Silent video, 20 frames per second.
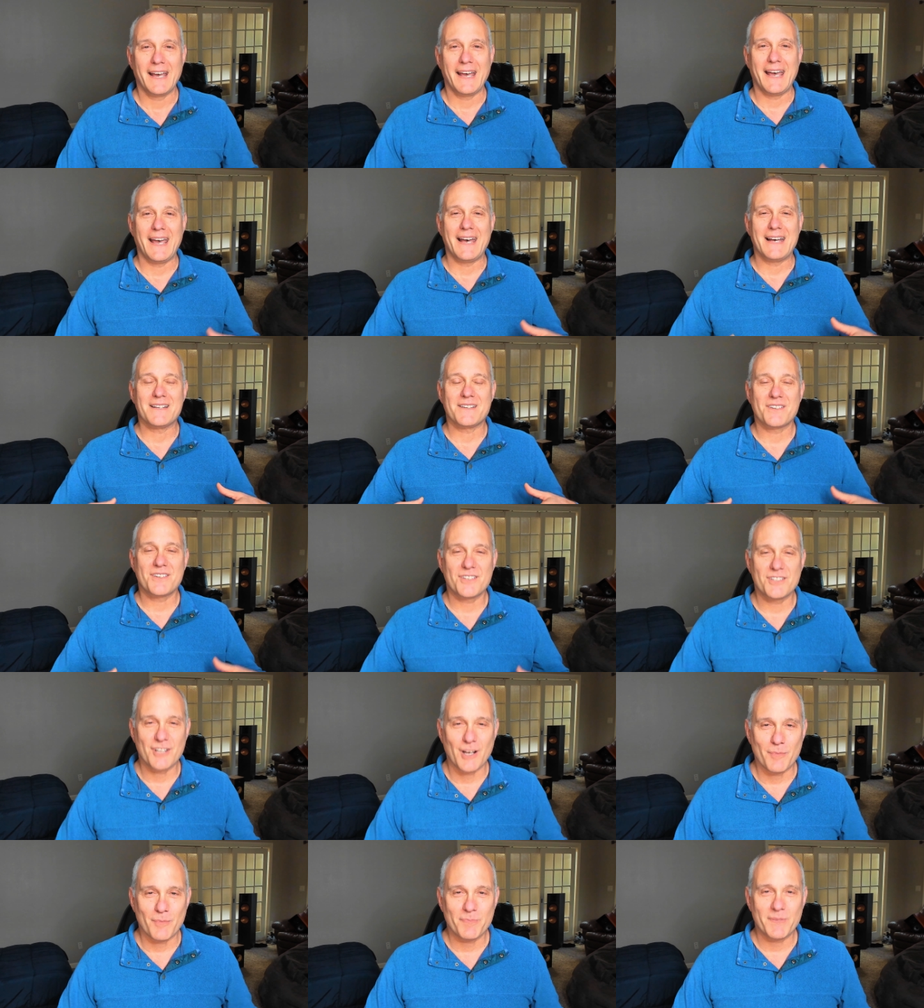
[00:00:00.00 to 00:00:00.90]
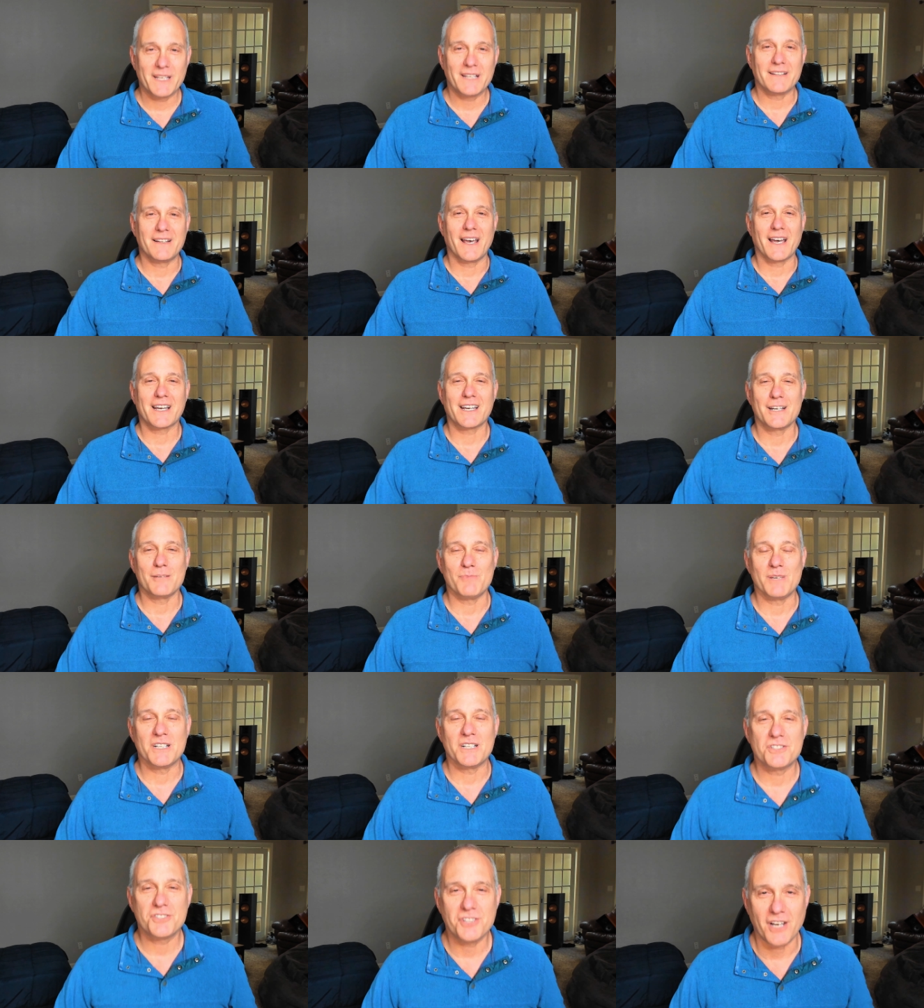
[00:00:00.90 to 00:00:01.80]
as something that can
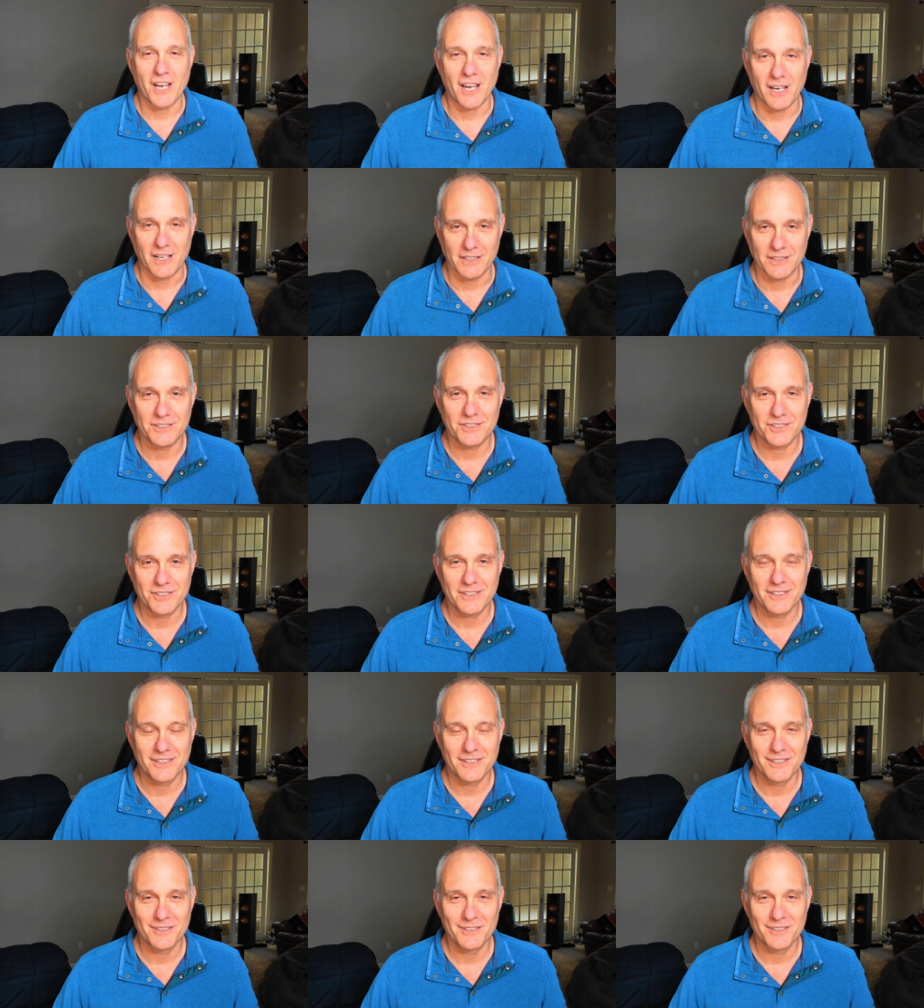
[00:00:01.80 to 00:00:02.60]
be changed.